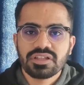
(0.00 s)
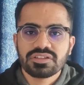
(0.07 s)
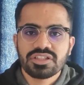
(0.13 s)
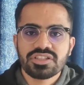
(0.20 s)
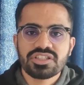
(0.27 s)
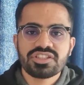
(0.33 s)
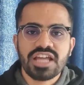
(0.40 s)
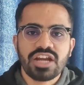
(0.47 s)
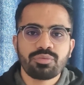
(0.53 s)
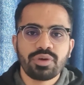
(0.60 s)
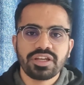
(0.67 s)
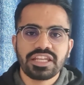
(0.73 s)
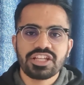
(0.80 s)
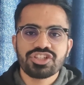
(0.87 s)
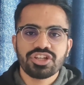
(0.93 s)
This is
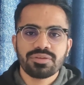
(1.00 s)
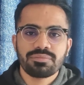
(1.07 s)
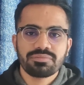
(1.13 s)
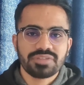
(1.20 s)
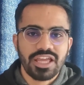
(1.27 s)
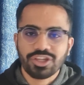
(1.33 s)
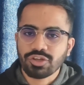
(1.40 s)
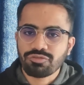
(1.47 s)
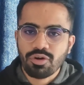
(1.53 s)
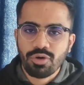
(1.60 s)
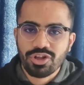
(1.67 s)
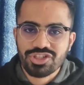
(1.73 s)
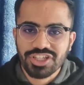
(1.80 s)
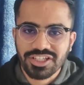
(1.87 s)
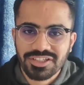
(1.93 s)
ThatOne Teacher. Thank you for
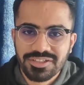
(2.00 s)
watching.